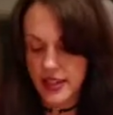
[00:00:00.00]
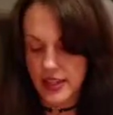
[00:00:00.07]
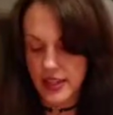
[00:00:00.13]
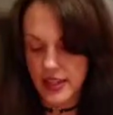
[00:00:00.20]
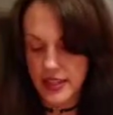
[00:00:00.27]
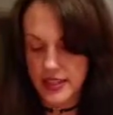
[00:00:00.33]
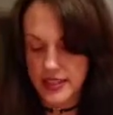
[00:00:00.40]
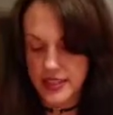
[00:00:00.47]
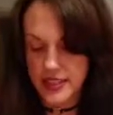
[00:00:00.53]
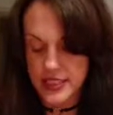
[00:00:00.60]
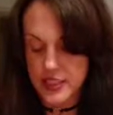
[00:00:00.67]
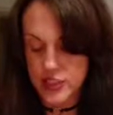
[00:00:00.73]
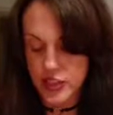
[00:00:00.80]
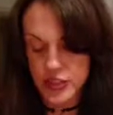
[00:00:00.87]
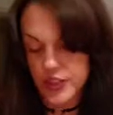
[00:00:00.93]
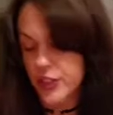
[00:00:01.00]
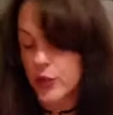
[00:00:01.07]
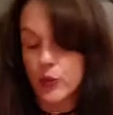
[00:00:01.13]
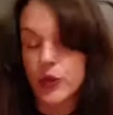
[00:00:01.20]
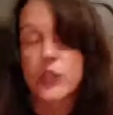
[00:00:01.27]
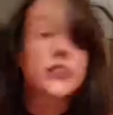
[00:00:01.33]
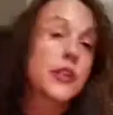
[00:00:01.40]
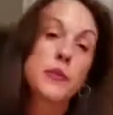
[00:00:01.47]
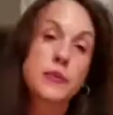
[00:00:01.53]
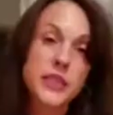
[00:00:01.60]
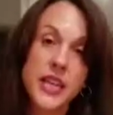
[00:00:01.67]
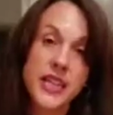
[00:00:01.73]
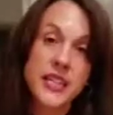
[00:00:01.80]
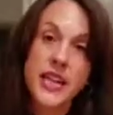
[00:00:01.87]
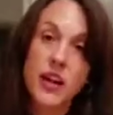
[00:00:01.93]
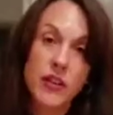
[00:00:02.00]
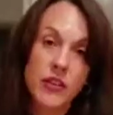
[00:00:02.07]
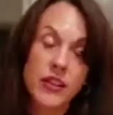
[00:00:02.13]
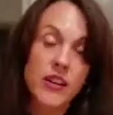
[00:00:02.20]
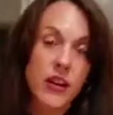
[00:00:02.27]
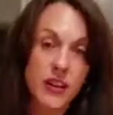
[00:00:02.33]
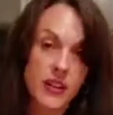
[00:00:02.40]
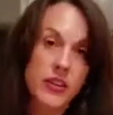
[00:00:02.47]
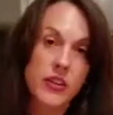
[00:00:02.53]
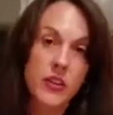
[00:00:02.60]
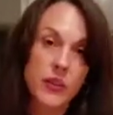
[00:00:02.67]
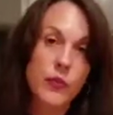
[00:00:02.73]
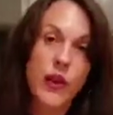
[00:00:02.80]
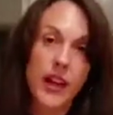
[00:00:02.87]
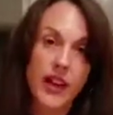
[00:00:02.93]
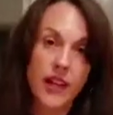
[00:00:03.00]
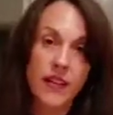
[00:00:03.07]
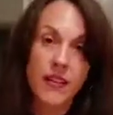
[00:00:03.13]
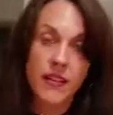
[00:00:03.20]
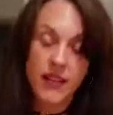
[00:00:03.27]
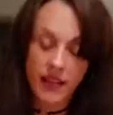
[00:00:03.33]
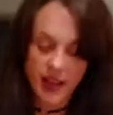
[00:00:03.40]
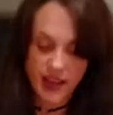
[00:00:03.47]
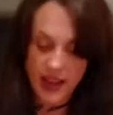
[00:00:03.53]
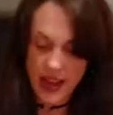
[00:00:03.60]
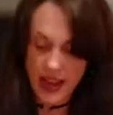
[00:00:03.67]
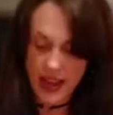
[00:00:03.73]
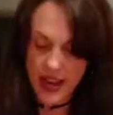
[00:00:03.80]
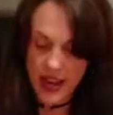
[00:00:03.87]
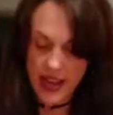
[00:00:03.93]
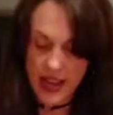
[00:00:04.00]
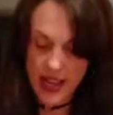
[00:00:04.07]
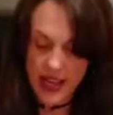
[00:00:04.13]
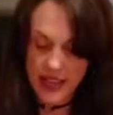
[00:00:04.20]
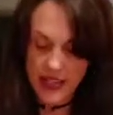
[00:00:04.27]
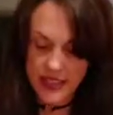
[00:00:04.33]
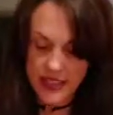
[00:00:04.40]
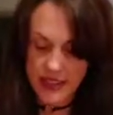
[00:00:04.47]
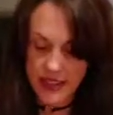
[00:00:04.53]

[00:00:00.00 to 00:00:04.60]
it's turned your world upside down, and not in a good way. And